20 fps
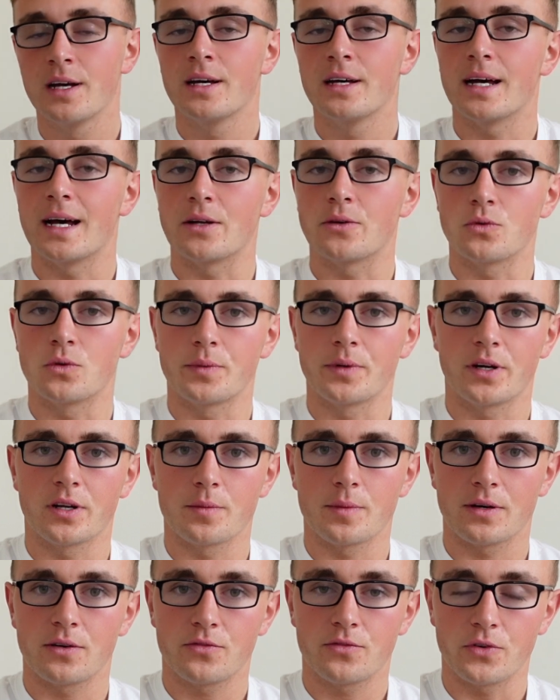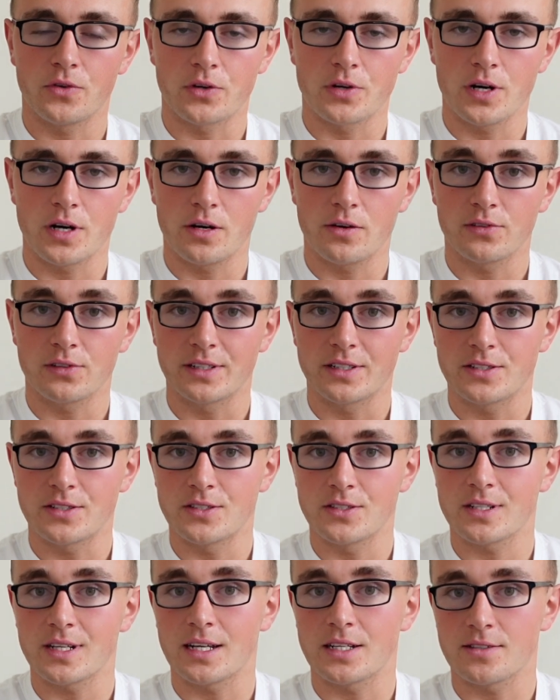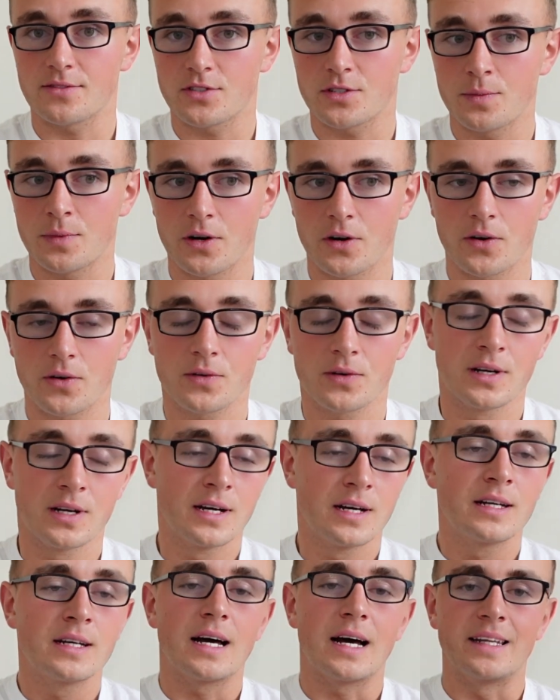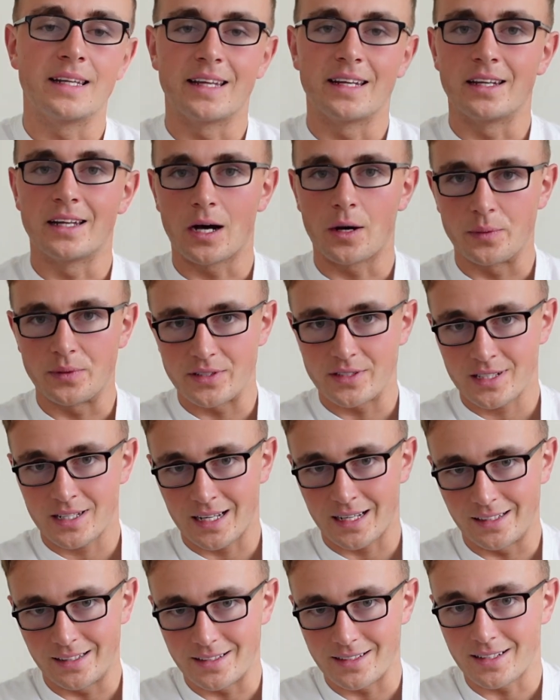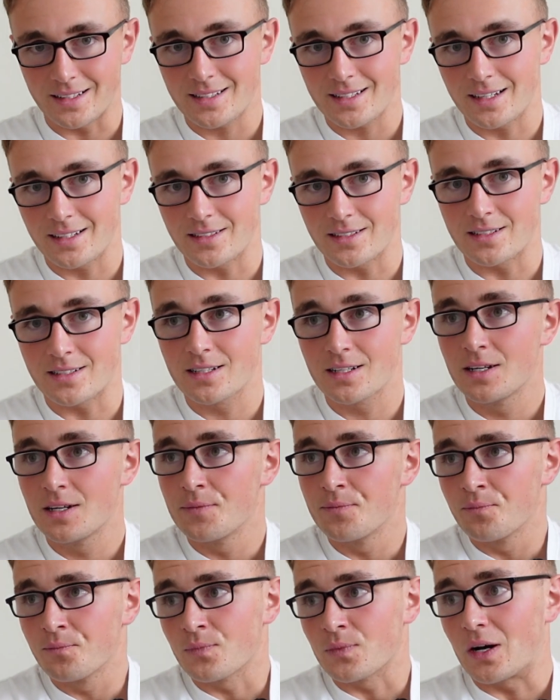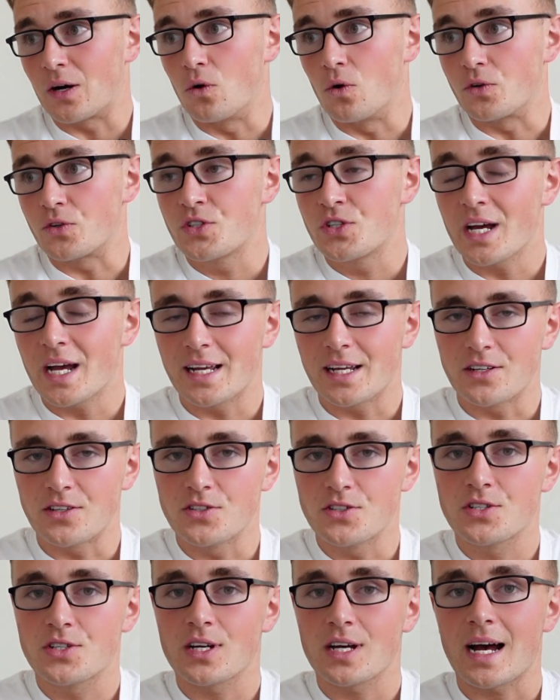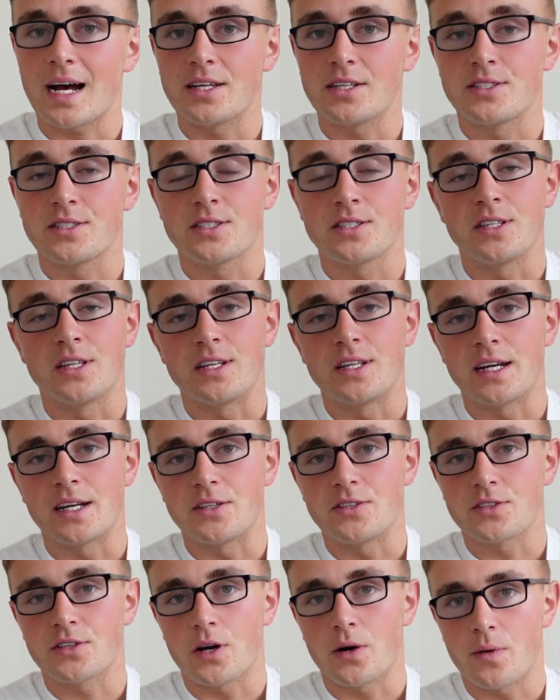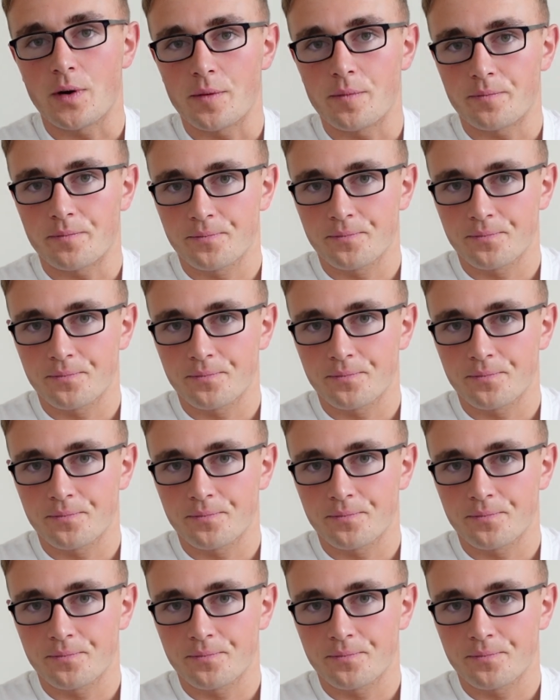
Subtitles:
Ed will be on about 4.5 litres as of tomorrow, and then that will be slightly dictated or changed as the days go on.